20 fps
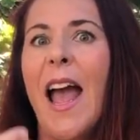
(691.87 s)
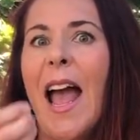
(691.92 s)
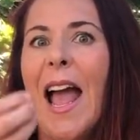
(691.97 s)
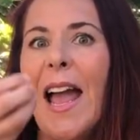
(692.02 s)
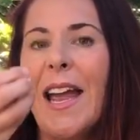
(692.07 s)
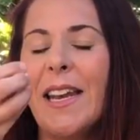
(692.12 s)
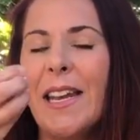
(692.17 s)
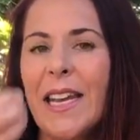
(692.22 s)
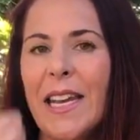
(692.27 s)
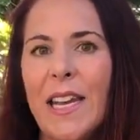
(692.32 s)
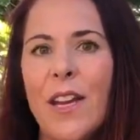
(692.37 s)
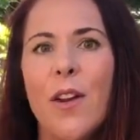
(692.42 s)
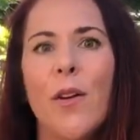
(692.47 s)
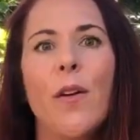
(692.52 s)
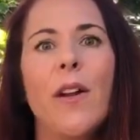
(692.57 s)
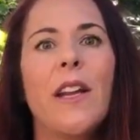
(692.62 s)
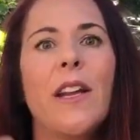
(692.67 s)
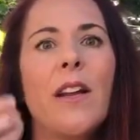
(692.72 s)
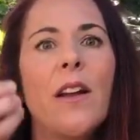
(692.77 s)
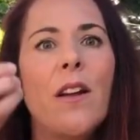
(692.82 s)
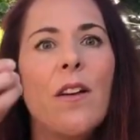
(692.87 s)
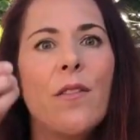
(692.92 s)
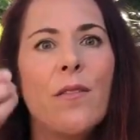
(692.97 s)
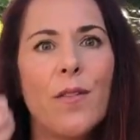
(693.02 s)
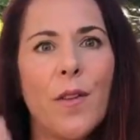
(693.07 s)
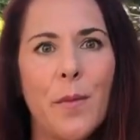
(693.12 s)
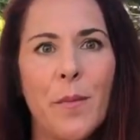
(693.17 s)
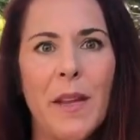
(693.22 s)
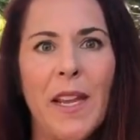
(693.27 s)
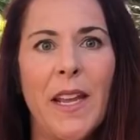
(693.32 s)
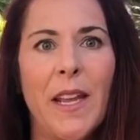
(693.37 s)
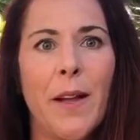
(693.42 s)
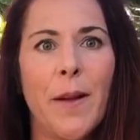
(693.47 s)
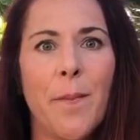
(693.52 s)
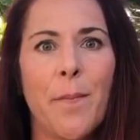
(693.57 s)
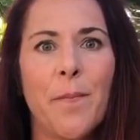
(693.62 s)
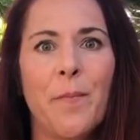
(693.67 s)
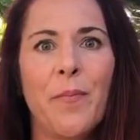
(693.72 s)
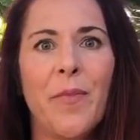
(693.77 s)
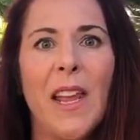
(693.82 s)
and hearing from him.
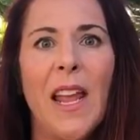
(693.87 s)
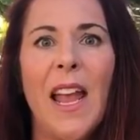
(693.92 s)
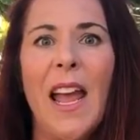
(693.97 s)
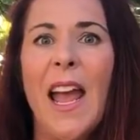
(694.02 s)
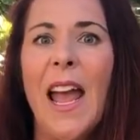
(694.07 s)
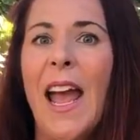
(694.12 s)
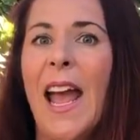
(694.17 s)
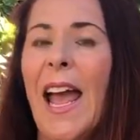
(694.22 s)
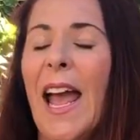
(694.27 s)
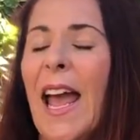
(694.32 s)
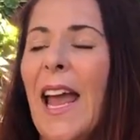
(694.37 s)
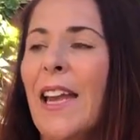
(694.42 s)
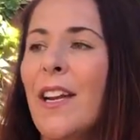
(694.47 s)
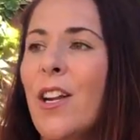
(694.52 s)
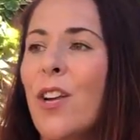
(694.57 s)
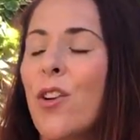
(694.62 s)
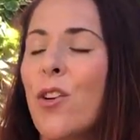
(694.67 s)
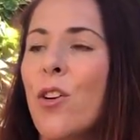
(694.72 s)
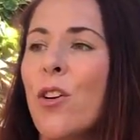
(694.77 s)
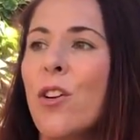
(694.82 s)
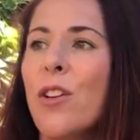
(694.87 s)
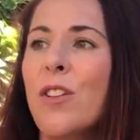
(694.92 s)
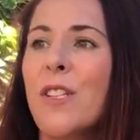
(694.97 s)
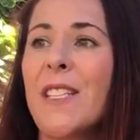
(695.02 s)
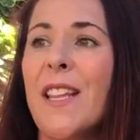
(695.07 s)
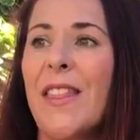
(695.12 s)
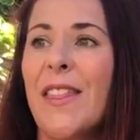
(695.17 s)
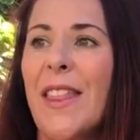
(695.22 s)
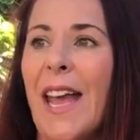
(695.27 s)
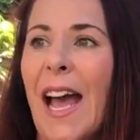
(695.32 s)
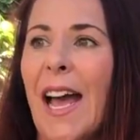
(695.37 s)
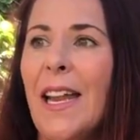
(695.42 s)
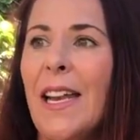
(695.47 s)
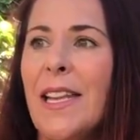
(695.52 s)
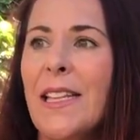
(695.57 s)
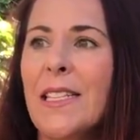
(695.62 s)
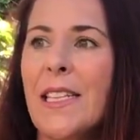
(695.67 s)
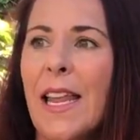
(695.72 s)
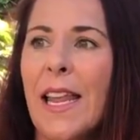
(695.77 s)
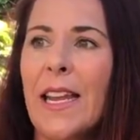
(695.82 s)
And girls, that
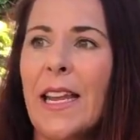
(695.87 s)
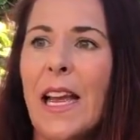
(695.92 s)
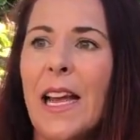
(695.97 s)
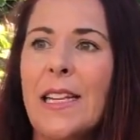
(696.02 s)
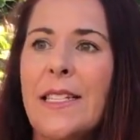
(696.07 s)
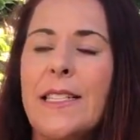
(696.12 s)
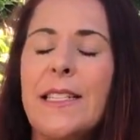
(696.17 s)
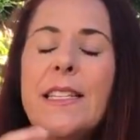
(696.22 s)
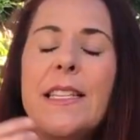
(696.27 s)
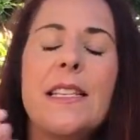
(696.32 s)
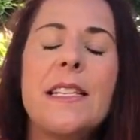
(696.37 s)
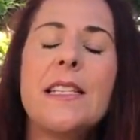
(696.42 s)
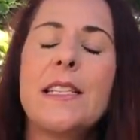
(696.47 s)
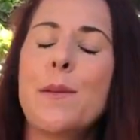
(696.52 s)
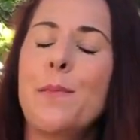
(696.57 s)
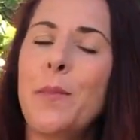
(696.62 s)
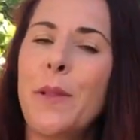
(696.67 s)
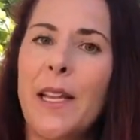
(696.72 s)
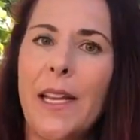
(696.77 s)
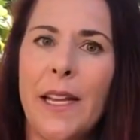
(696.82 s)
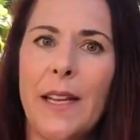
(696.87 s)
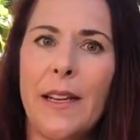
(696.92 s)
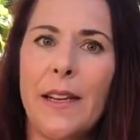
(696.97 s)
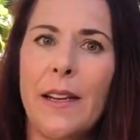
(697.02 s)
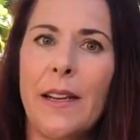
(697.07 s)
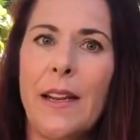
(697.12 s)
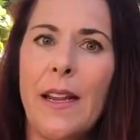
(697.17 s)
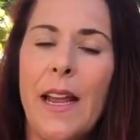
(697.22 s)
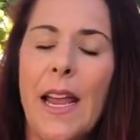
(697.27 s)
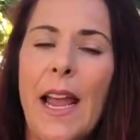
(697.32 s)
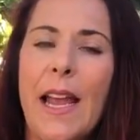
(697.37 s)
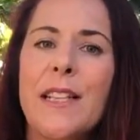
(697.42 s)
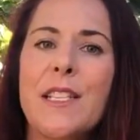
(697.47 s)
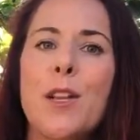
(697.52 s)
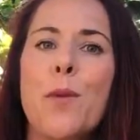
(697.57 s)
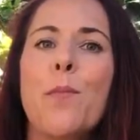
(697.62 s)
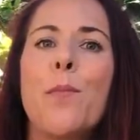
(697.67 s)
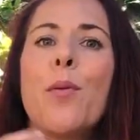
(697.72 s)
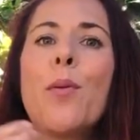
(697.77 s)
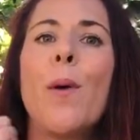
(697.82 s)
is like a discipline. It's
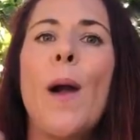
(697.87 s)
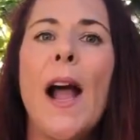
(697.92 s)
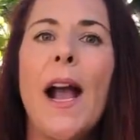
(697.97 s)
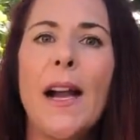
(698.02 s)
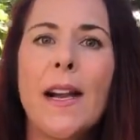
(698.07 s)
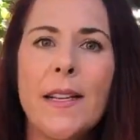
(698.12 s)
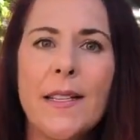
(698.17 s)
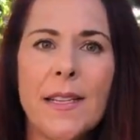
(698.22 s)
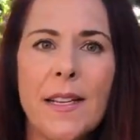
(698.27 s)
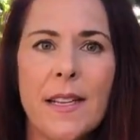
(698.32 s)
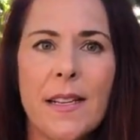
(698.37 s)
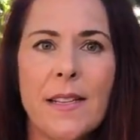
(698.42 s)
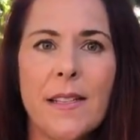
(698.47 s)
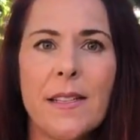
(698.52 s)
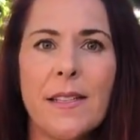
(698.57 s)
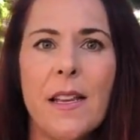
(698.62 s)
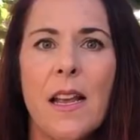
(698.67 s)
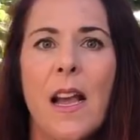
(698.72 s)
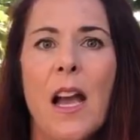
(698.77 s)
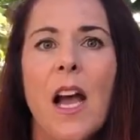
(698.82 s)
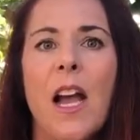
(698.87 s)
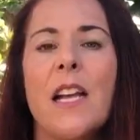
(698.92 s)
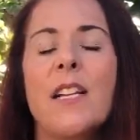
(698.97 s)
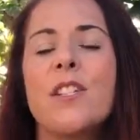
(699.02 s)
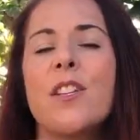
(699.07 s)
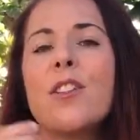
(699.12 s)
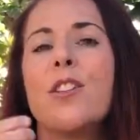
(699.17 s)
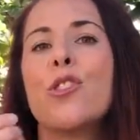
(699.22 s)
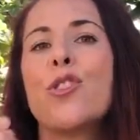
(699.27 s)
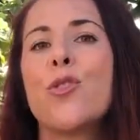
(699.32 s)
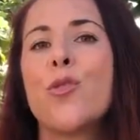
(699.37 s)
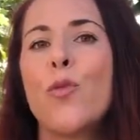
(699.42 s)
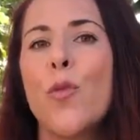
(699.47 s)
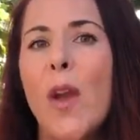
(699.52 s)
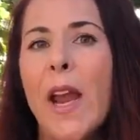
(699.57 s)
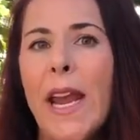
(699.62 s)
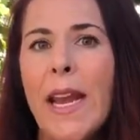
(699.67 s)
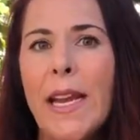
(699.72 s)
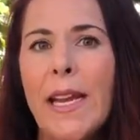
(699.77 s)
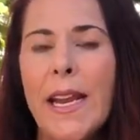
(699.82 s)
a practice. It's a
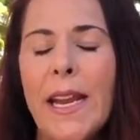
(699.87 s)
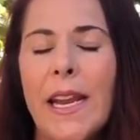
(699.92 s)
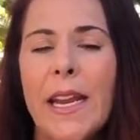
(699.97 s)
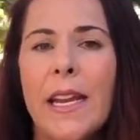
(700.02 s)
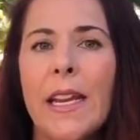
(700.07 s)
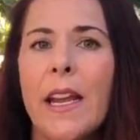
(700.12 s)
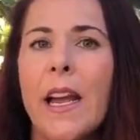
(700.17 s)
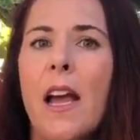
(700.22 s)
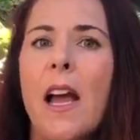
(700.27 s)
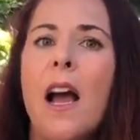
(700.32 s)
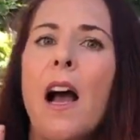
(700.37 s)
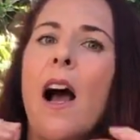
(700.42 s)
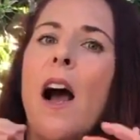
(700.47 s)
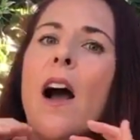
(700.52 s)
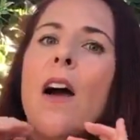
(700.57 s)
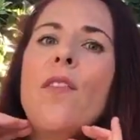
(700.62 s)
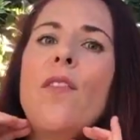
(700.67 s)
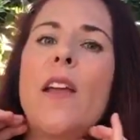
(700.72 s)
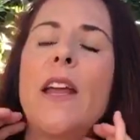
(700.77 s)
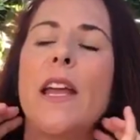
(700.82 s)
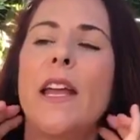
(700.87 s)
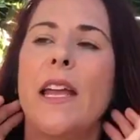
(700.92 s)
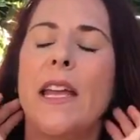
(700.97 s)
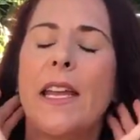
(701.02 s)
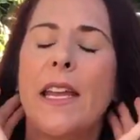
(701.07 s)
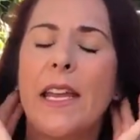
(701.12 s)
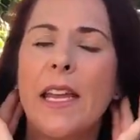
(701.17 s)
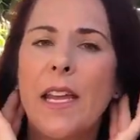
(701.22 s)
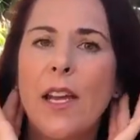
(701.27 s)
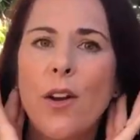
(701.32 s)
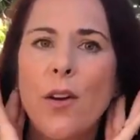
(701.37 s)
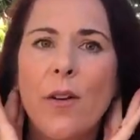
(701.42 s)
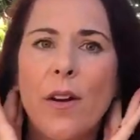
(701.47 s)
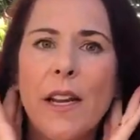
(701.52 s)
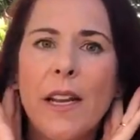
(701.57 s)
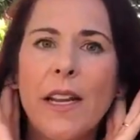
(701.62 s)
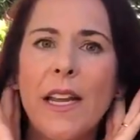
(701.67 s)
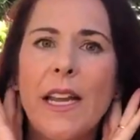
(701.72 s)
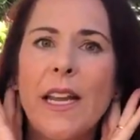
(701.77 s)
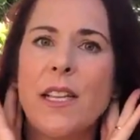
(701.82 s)
training of
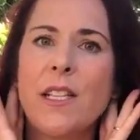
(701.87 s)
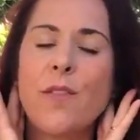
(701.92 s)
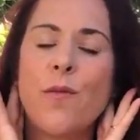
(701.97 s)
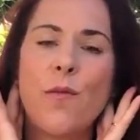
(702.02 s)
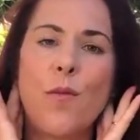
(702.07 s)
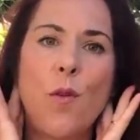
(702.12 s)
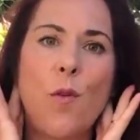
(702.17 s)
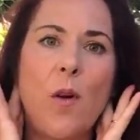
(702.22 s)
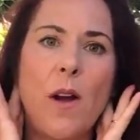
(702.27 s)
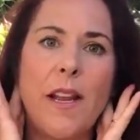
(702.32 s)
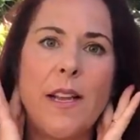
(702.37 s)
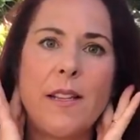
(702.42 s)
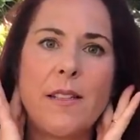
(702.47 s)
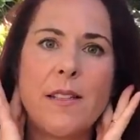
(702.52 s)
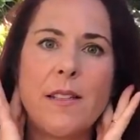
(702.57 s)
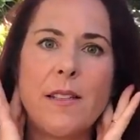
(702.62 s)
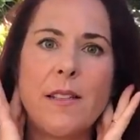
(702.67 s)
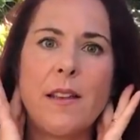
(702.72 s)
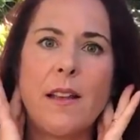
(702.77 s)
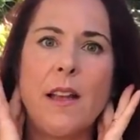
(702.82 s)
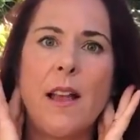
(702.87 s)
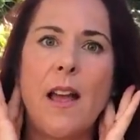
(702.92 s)
hearing his voice,